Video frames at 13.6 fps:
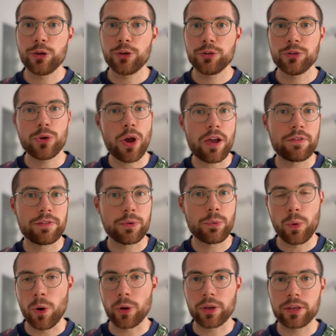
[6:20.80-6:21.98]
you have a
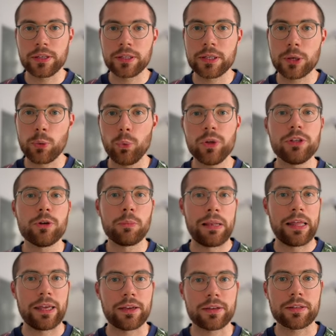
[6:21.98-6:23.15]
working video
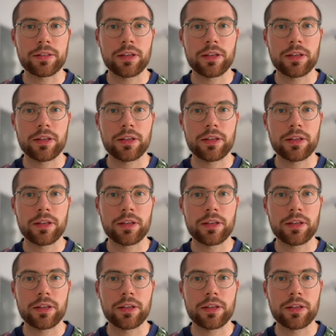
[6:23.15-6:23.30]
player.